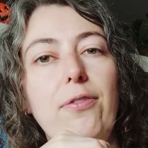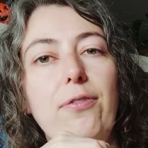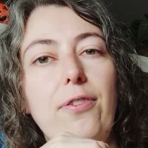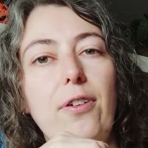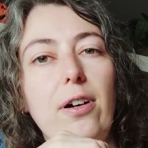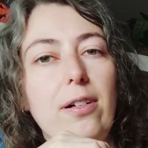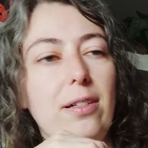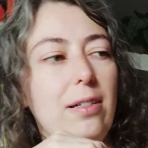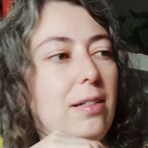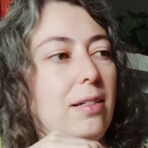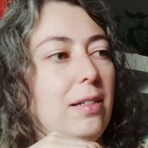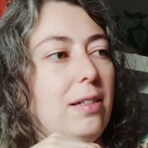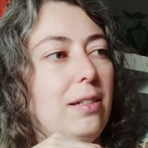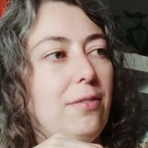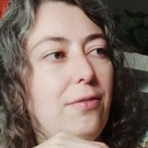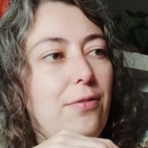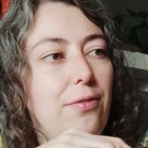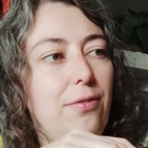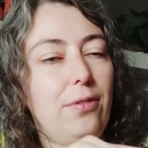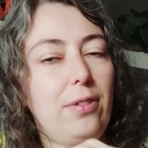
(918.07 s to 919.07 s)
fun,
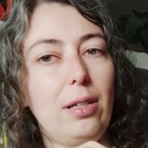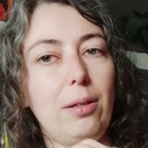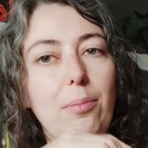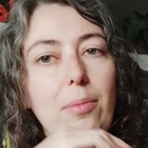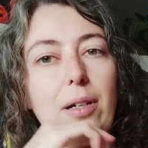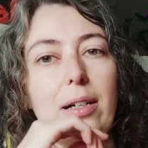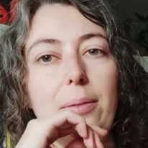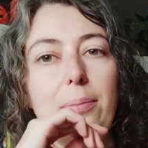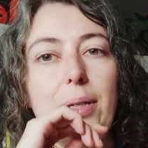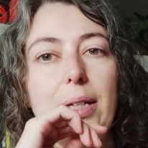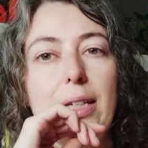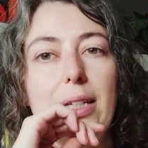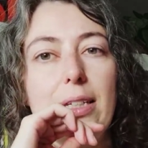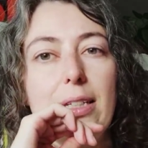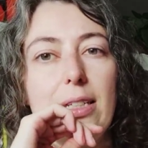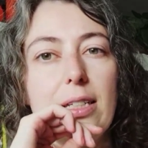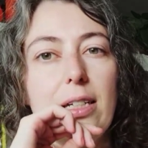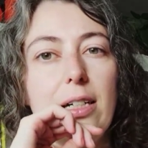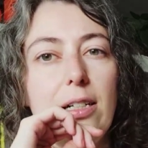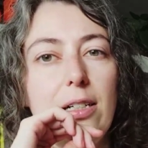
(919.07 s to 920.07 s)
in my
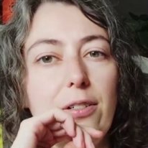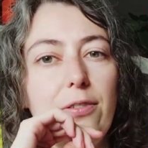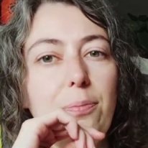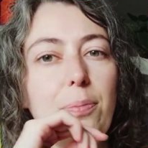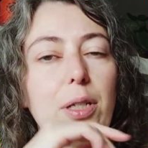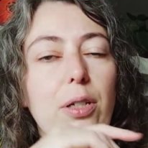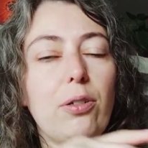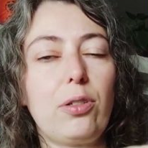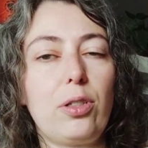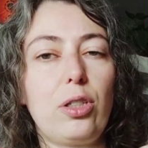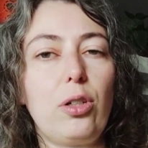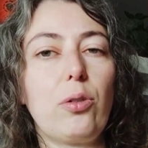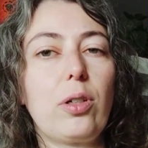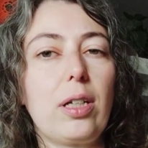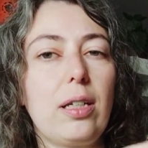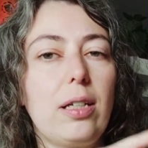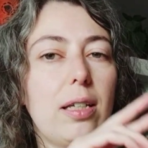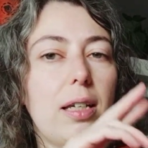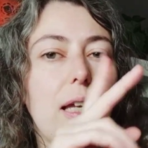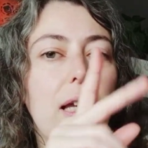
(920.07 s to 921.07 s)
opinion, scarf, because you
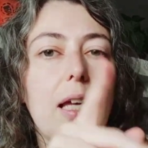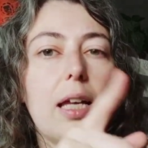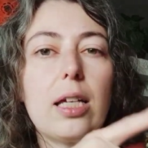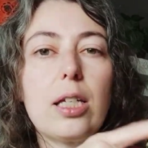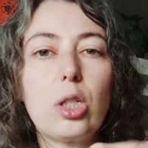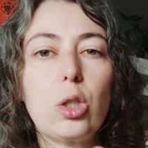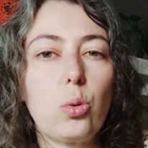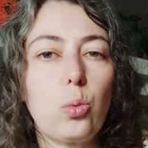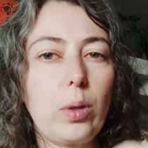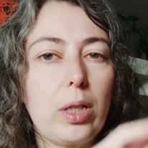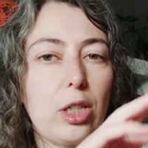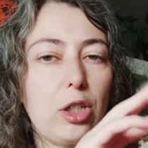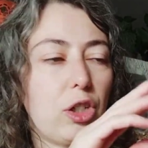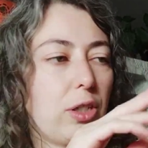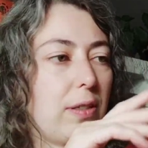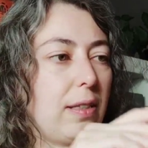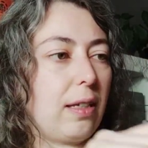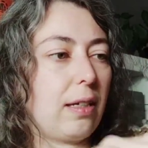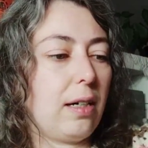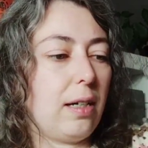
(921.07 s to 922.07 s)
can switch
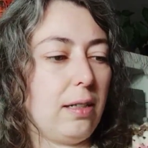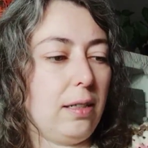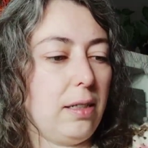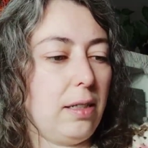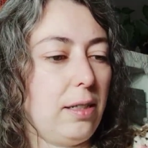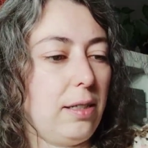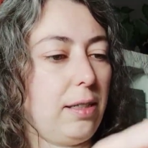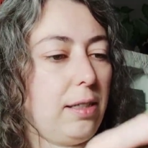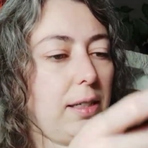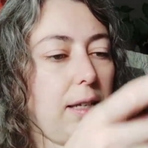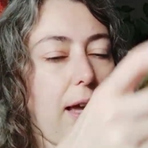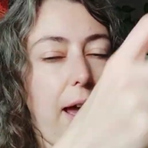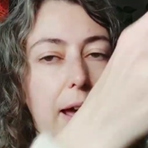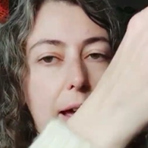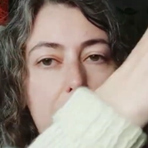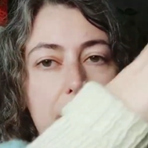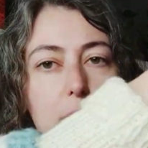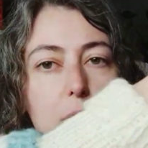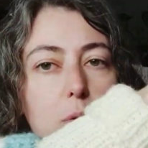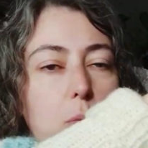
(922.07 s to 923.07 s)
the colors
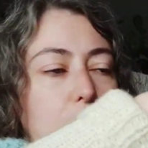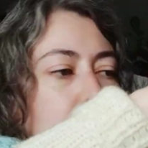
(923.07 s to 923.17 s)
as you